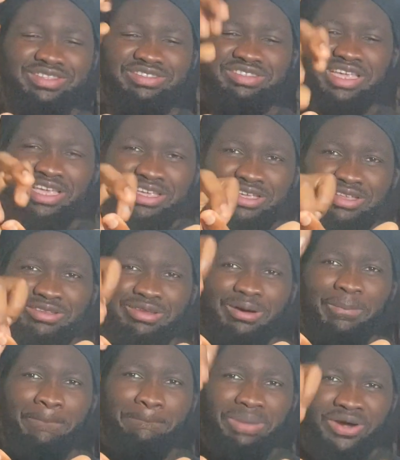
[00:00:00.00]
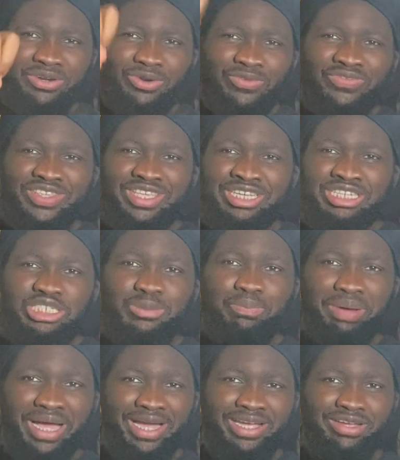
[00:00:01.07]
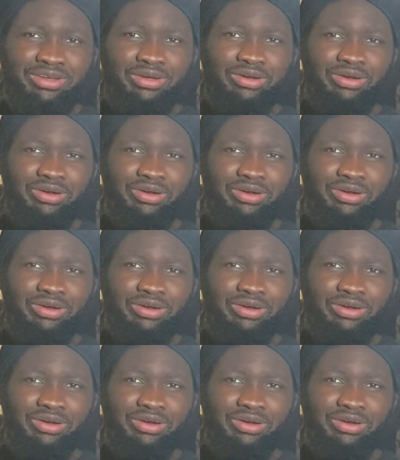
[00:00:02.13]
taking a bud of each pack